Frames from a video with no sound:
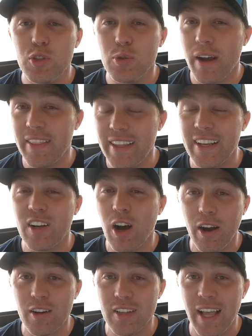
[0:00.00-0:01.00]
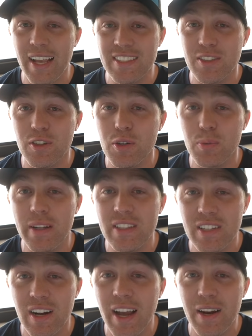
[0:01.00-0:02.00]
do I think Kyle Larson could win
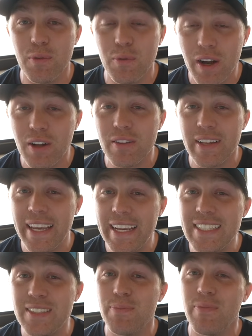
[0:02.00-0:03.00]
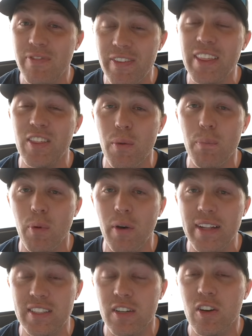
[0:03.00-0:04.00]
tonight? Well, he's 5th on
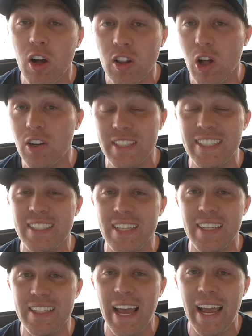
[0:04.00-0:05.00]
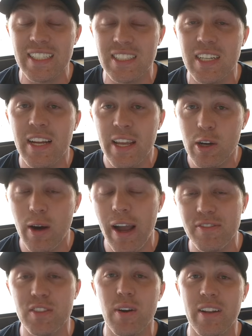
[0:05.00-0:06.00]
points, not locked into the dash. He'll
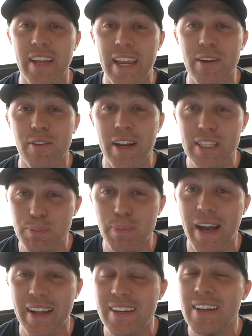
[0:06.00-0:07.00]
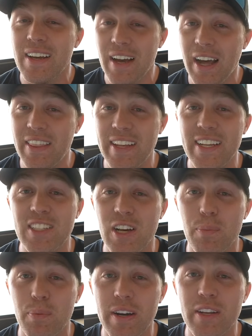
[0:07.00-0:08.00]
have to run the heat race, but I think he's
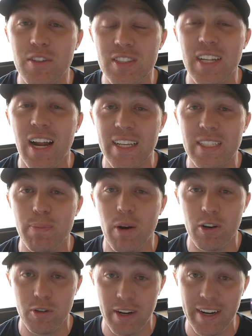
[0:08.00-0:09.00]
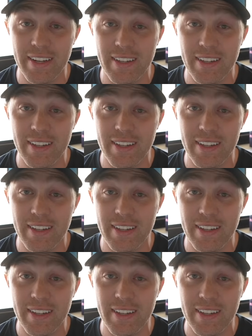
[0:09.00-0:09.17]
got a pretty good starting spot already.